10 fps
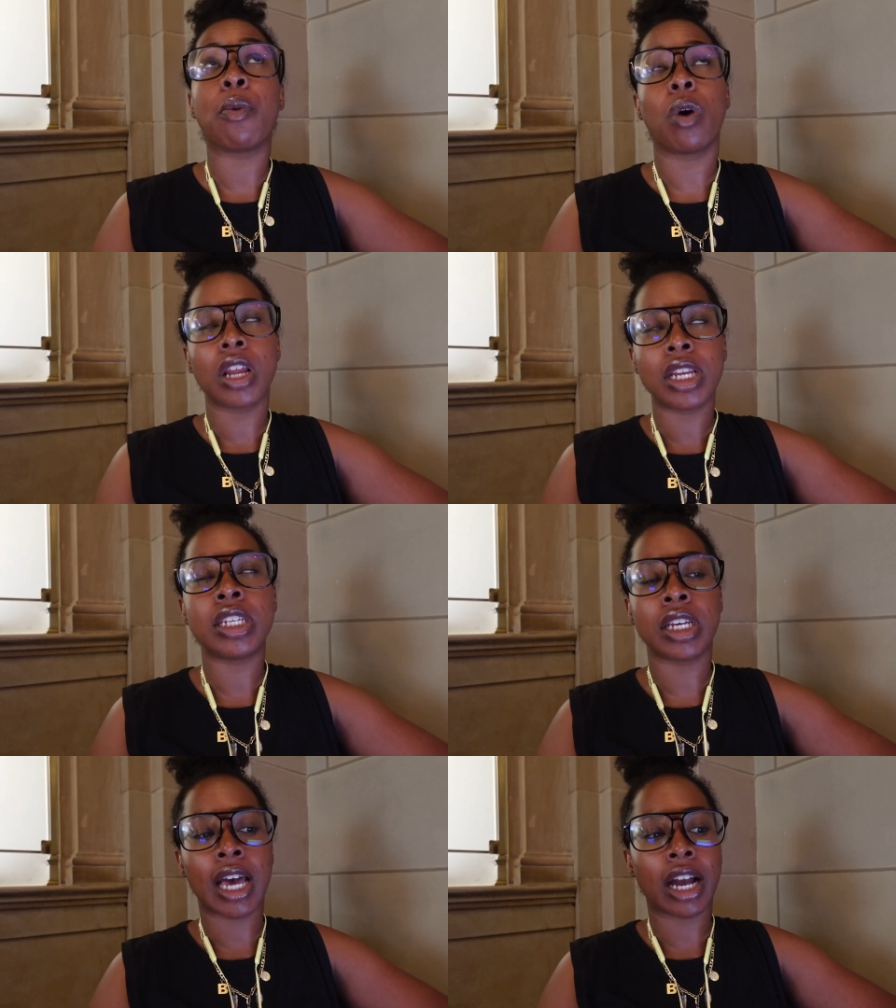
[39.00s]
wanted
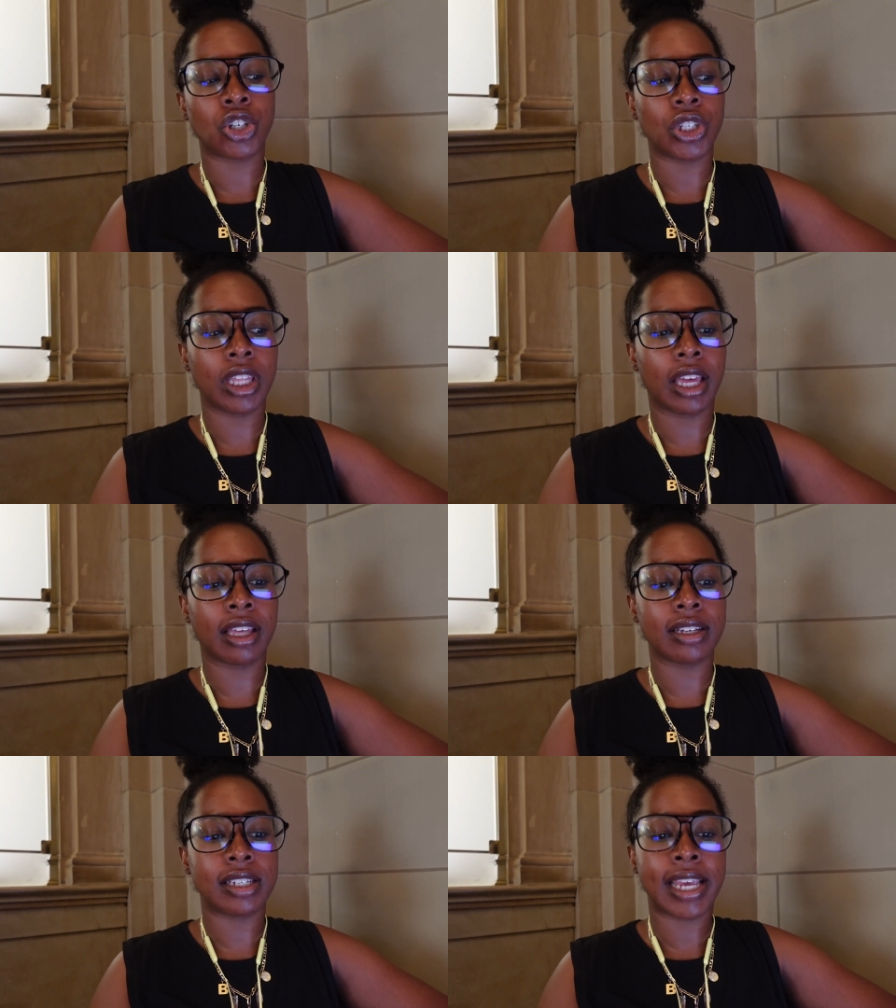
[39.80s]
to actually
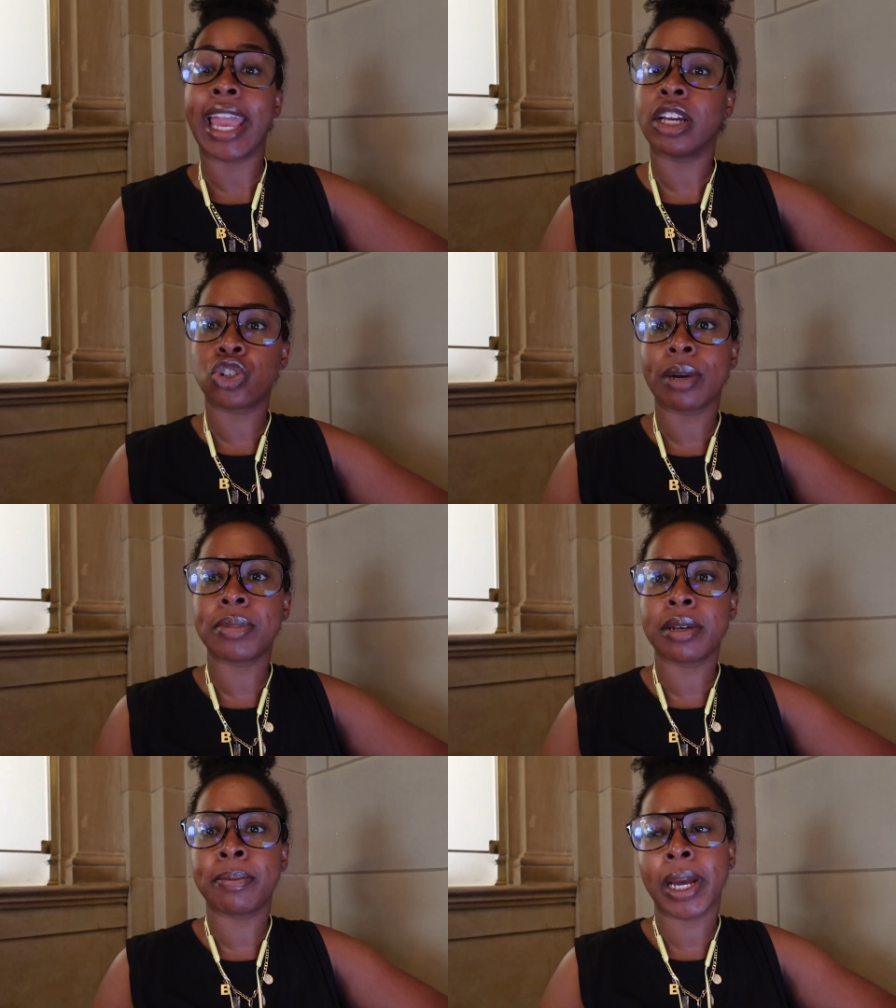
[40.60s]
take a trip
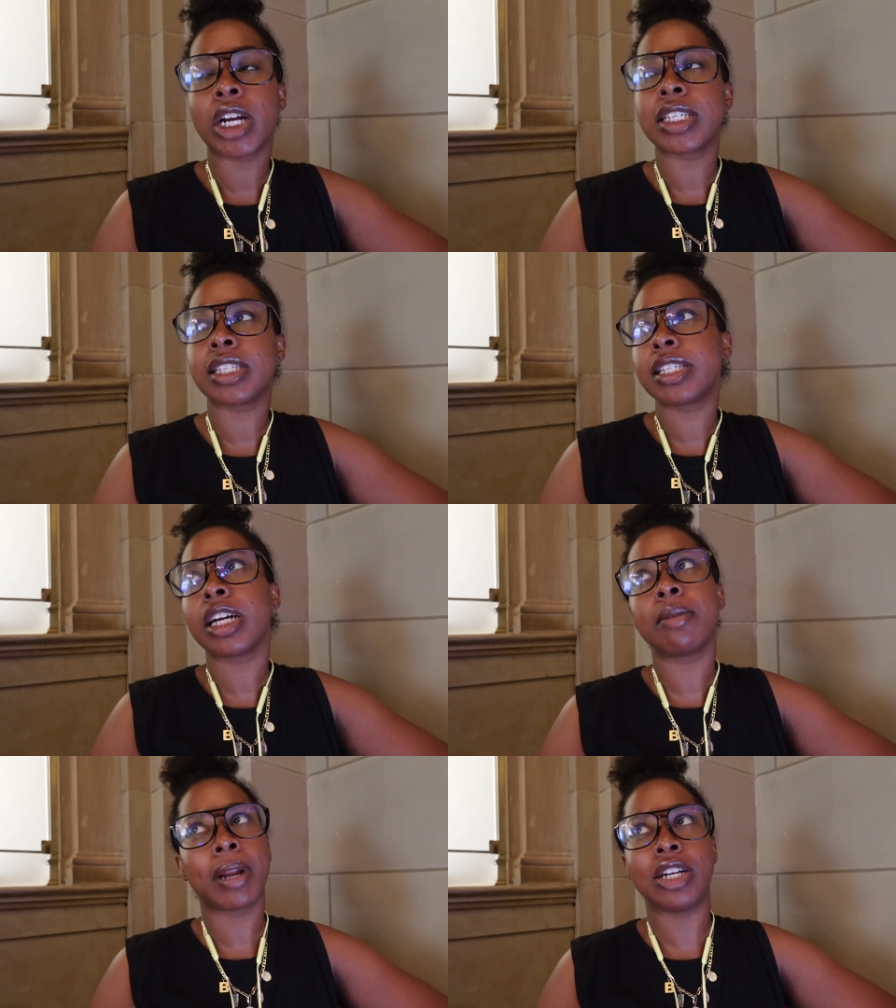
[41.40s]
to Paris this
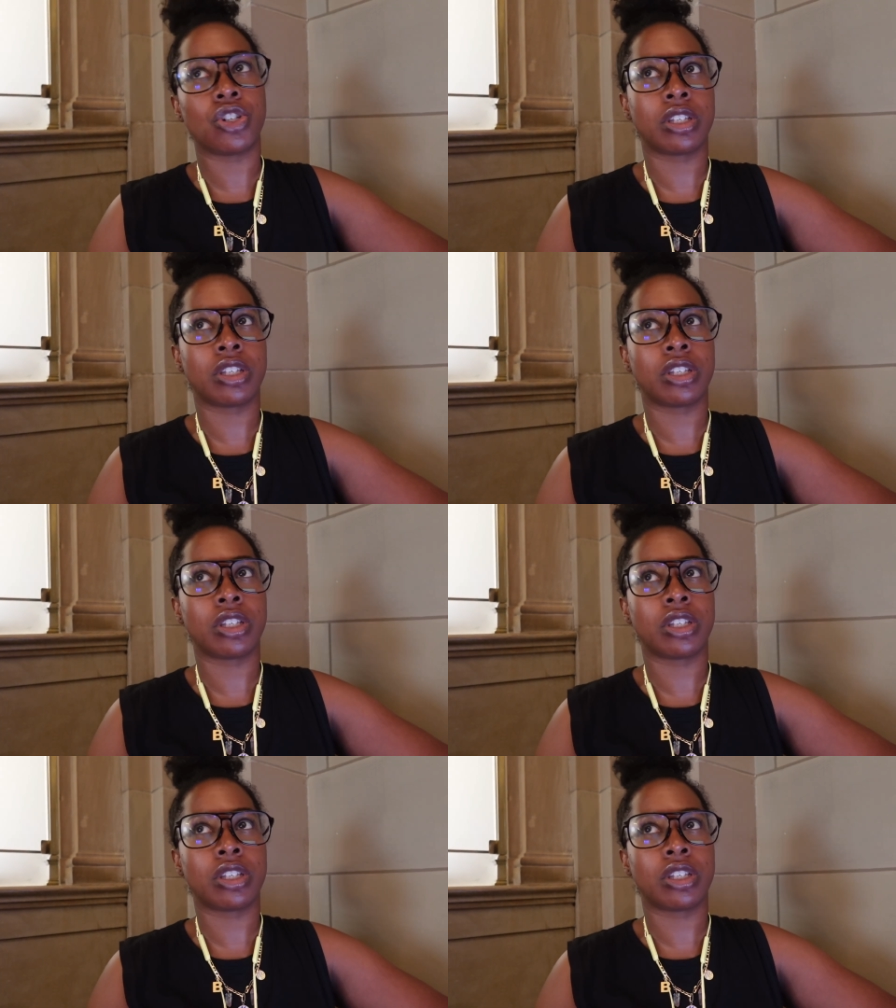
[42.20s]
year, but I